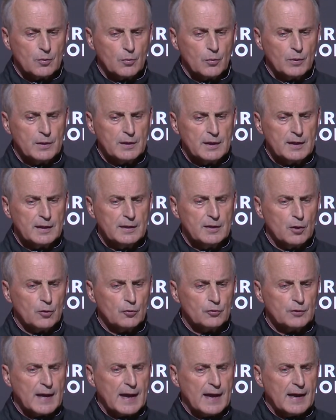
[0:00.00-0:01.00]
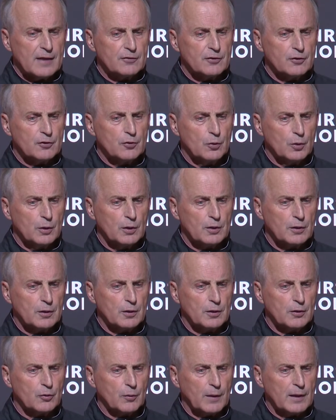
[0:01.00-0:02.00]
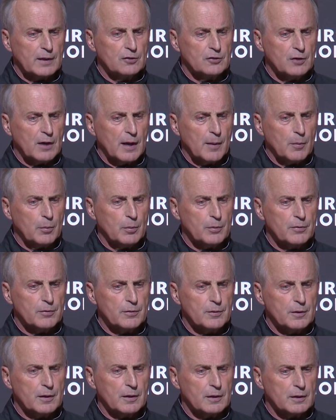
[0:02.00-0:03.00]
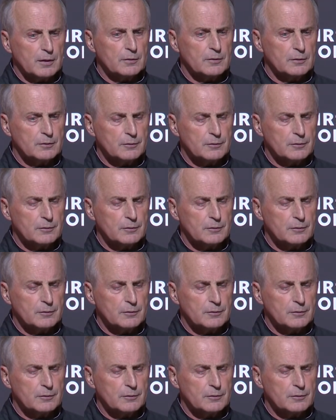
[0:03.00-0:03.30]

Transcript: We need those guys to do a, a great job with uh,